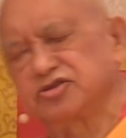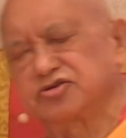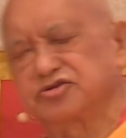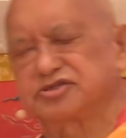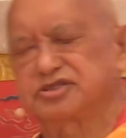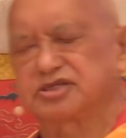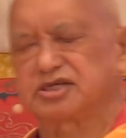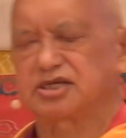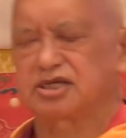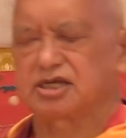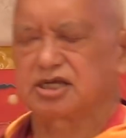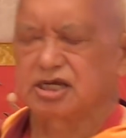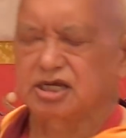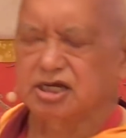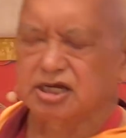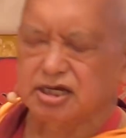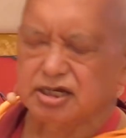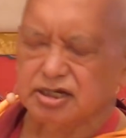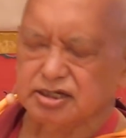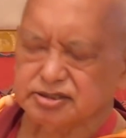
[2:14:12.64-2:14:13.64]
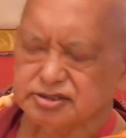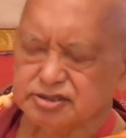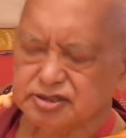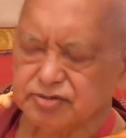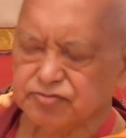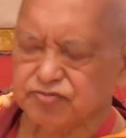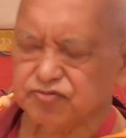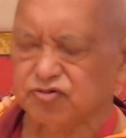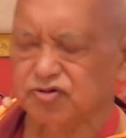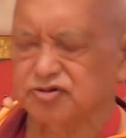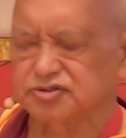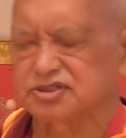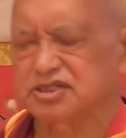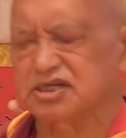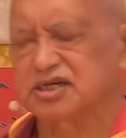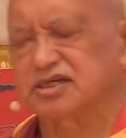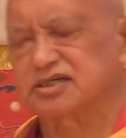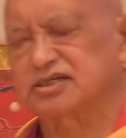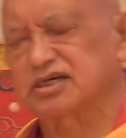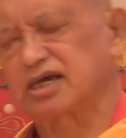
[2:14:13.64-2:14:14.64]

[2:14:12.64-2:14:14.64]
you see for three